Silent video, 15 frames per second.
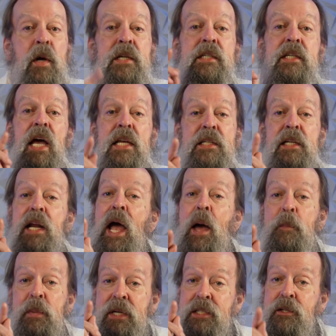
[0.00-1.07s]
which doesn't
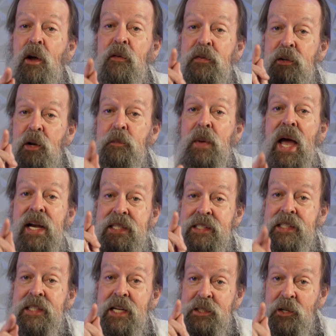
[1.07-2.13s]
happen as often on Mac as
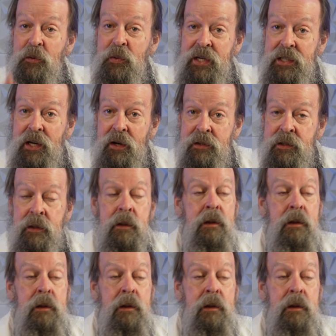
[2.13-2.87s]
it does on Windows,